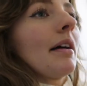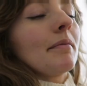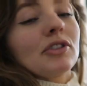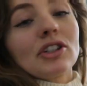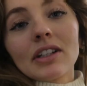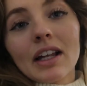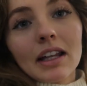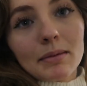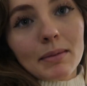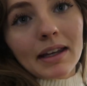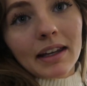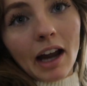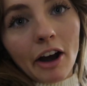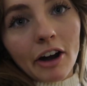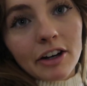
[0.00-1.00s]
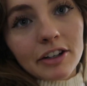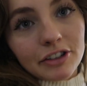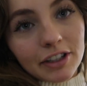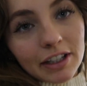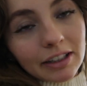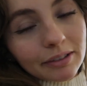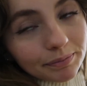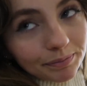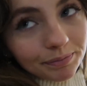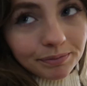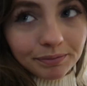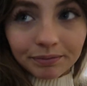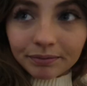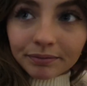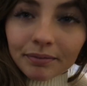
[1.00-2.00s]
She's like the main character in it.
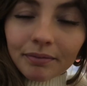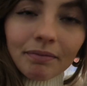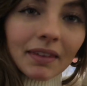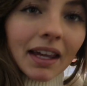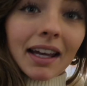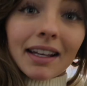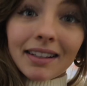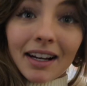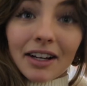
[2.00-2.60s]
It's